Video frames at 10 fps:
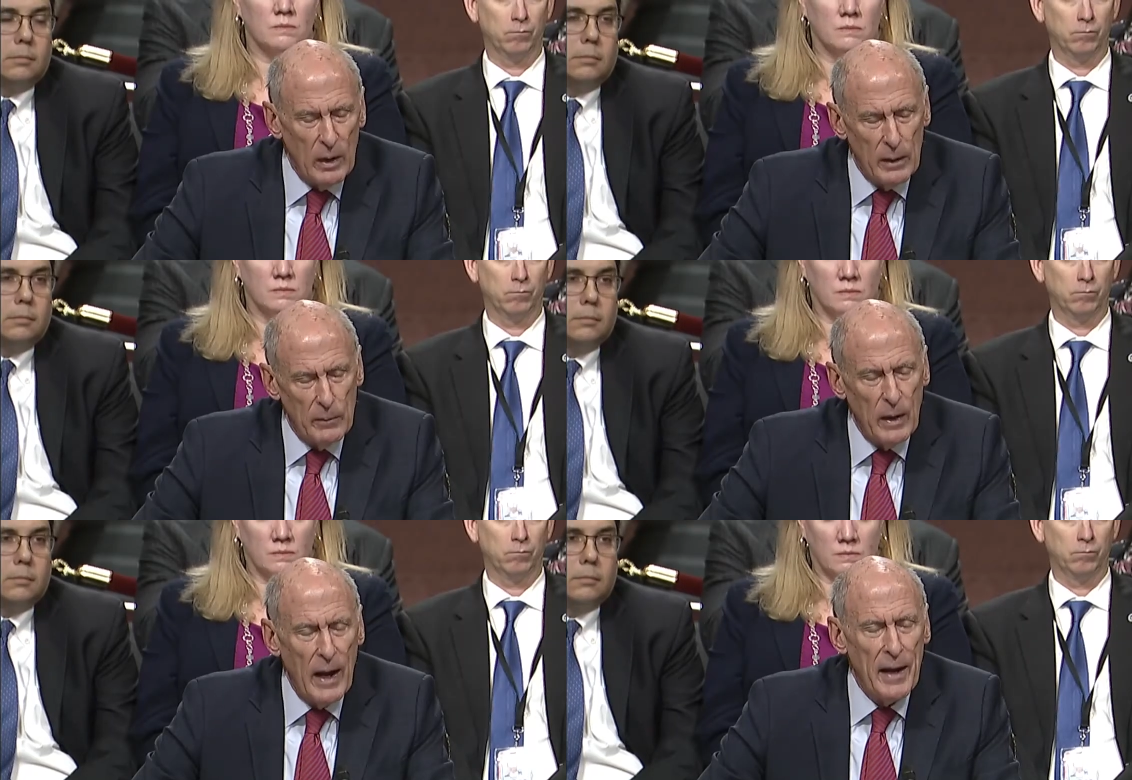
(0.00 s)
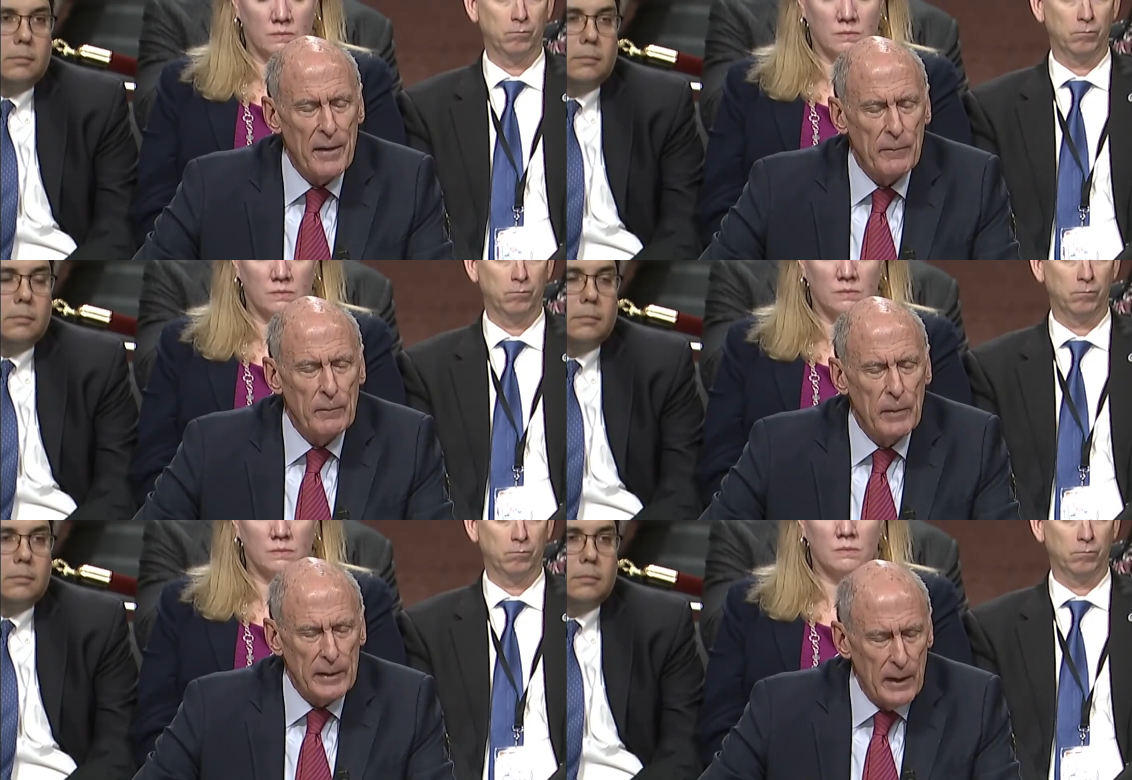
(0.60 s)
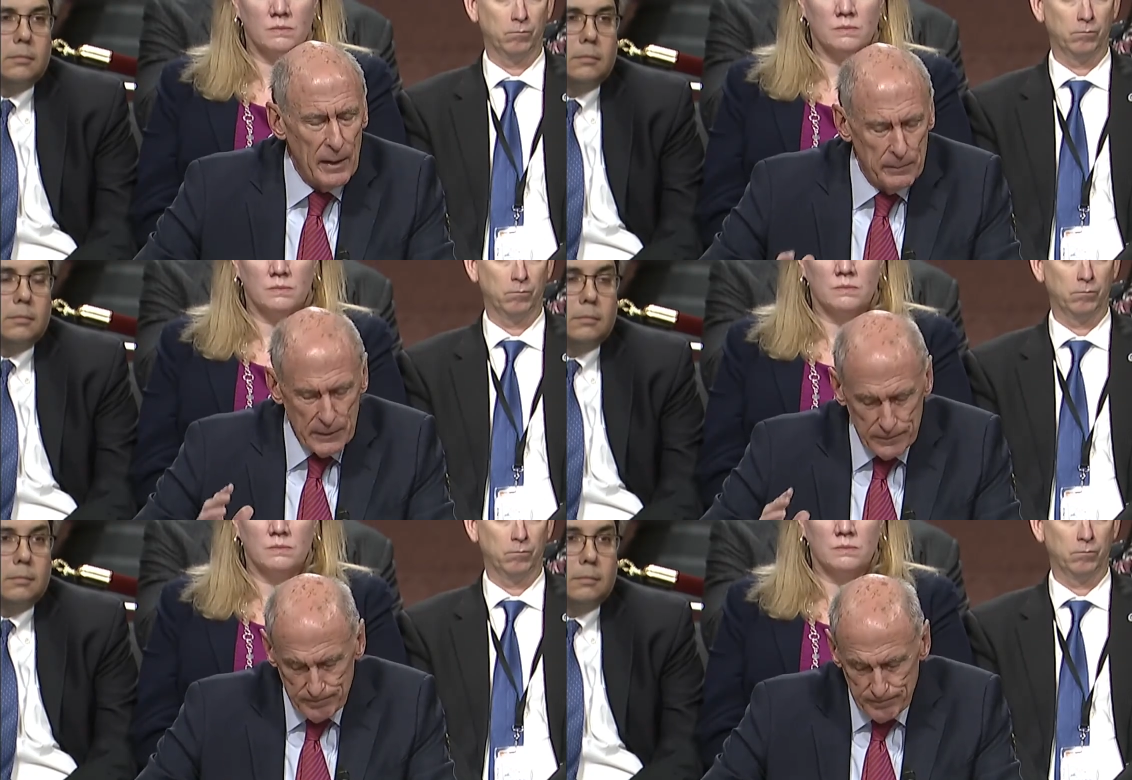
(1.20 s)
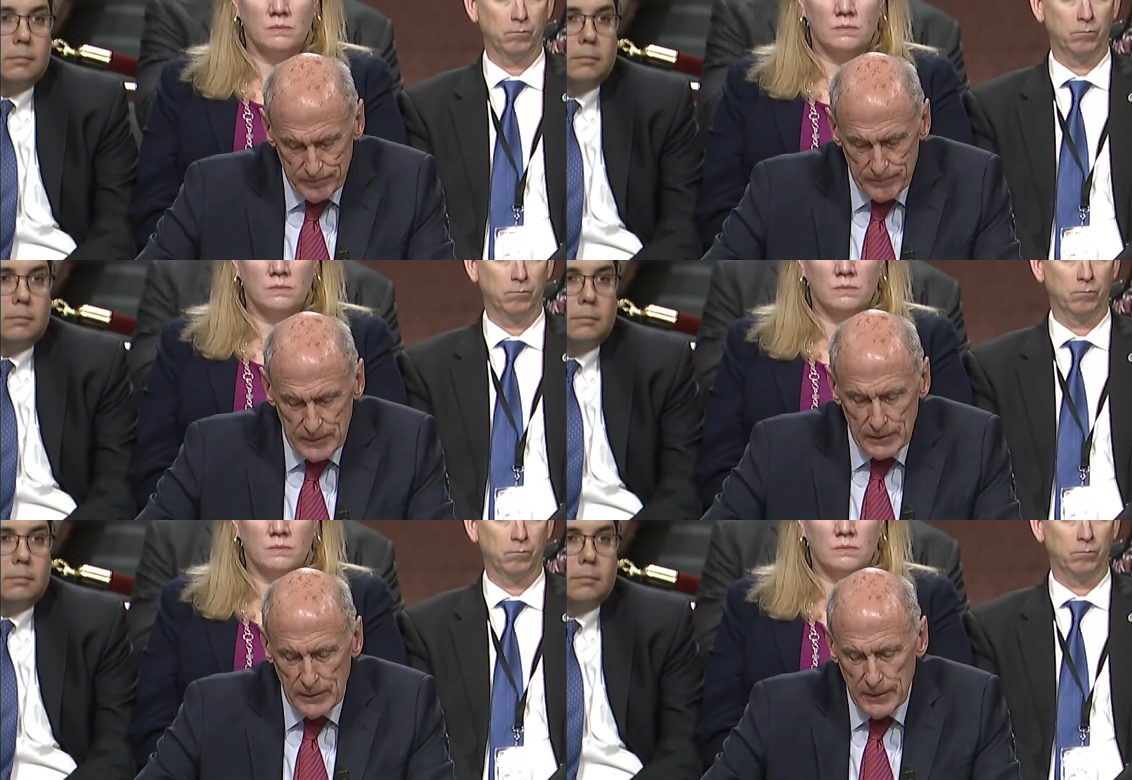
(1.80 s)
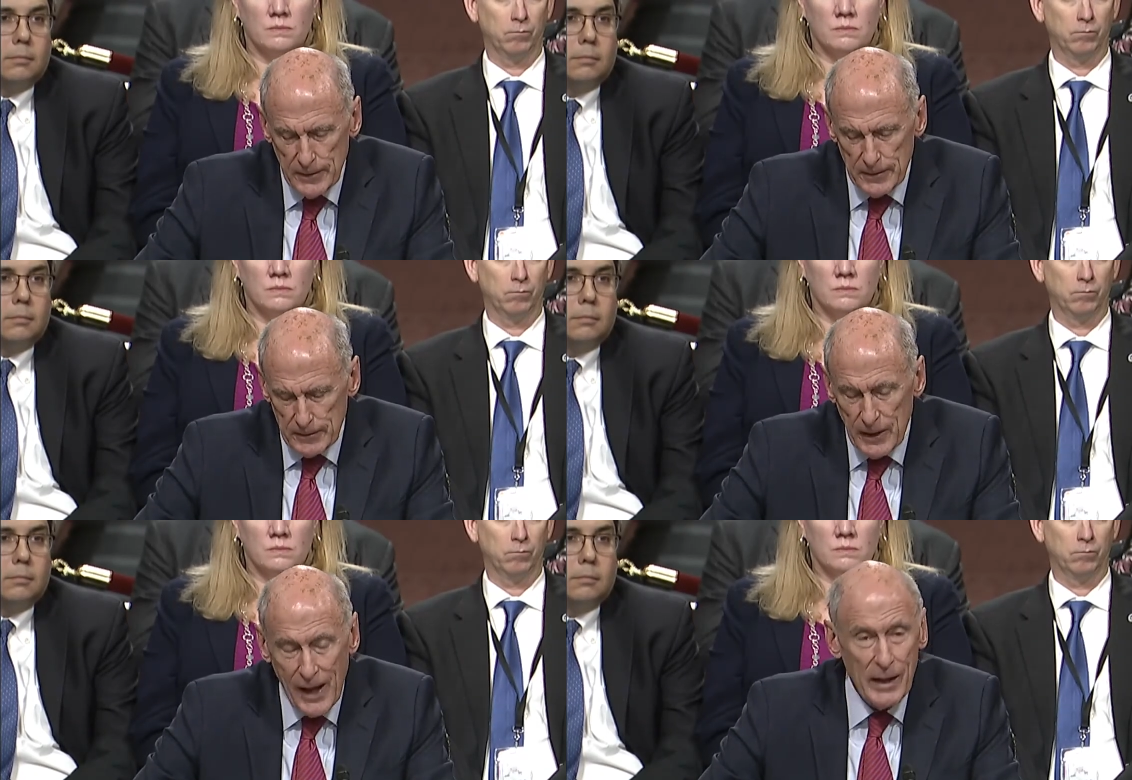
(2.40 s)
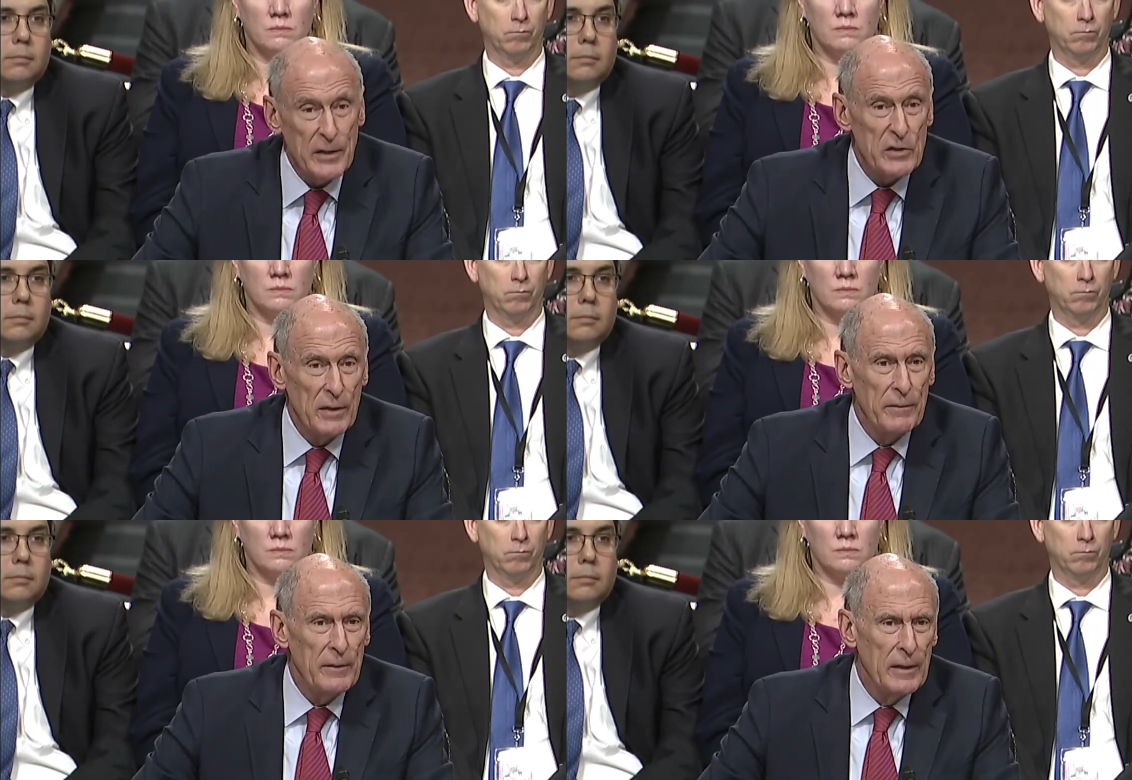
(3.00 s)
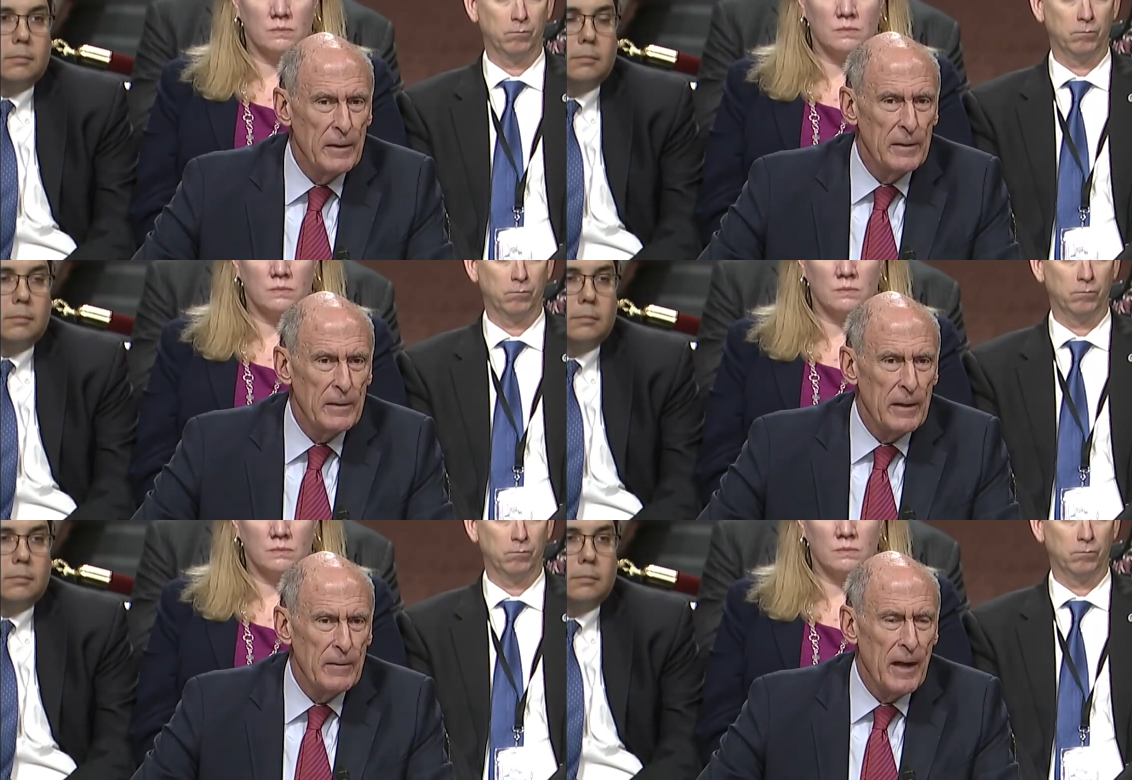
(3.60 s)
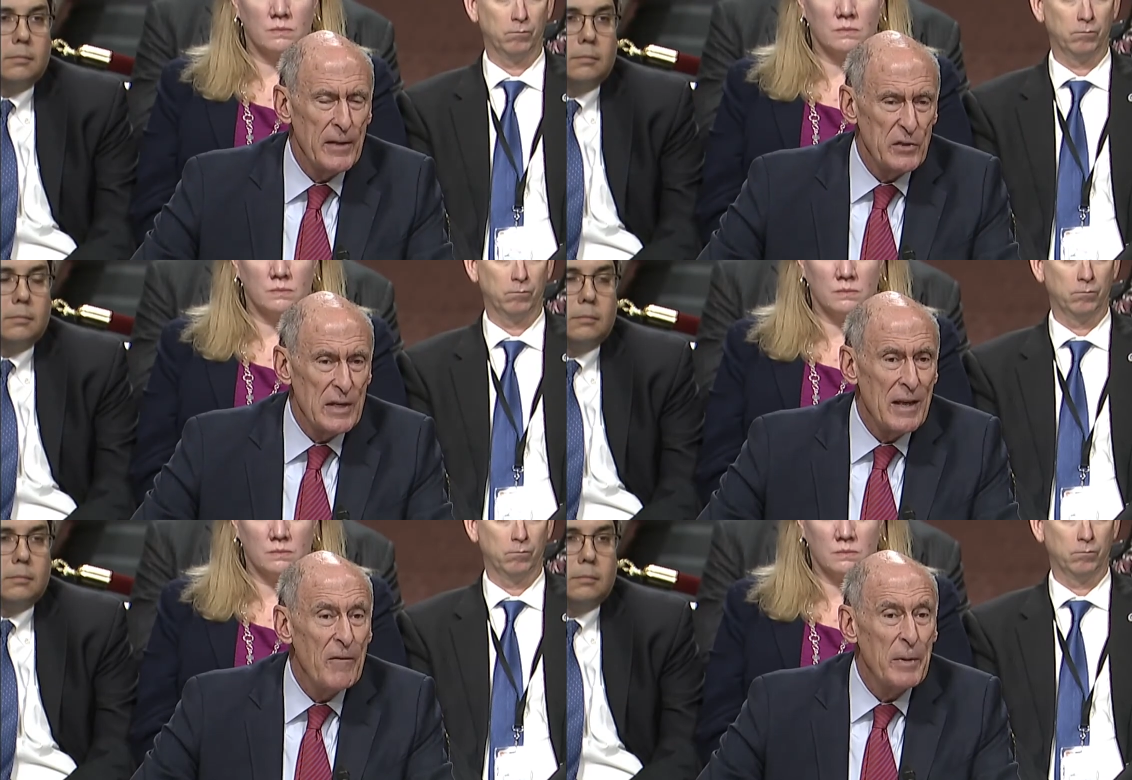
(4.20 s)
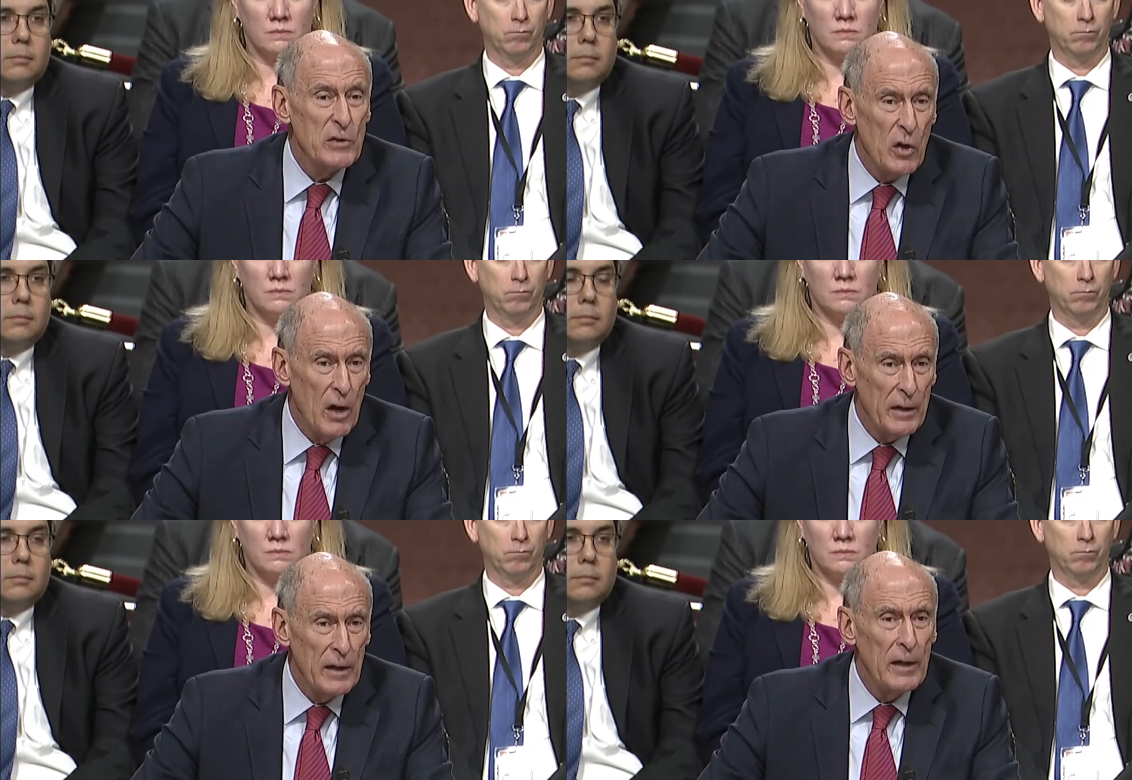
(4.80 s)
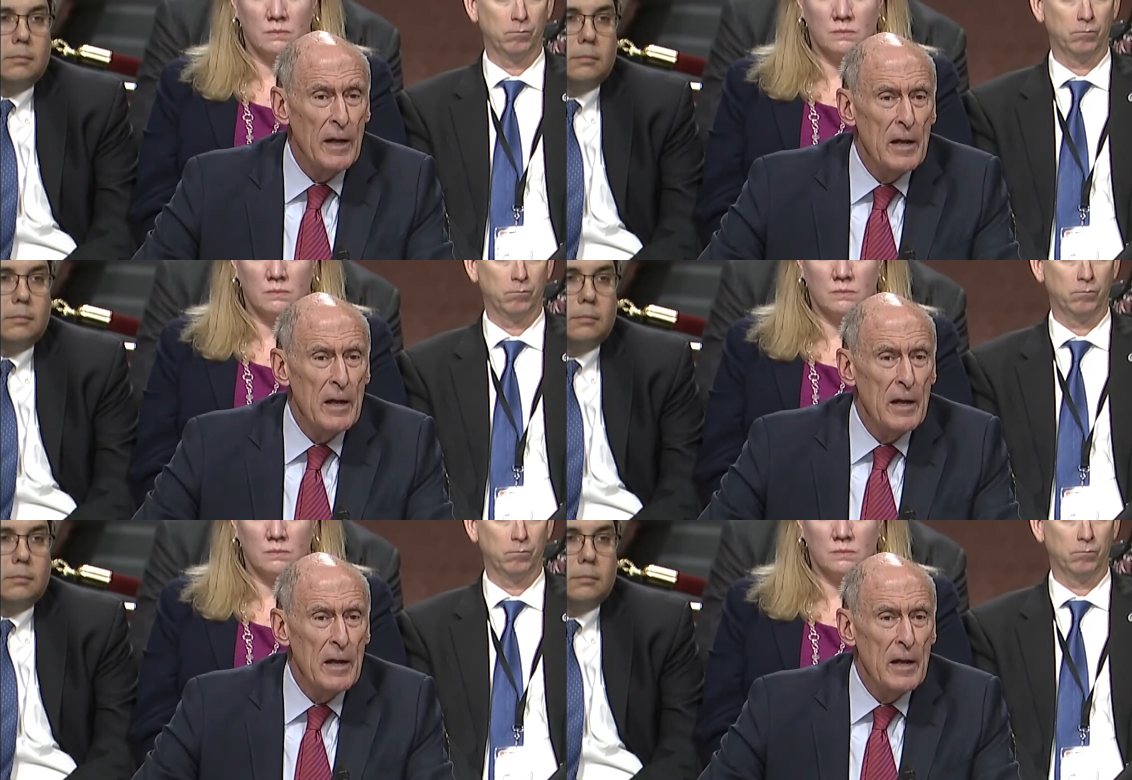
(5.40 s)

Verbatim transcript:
Speaker 1: uh, I have my, my uh, colleagues have, uh, in the IC have been talking.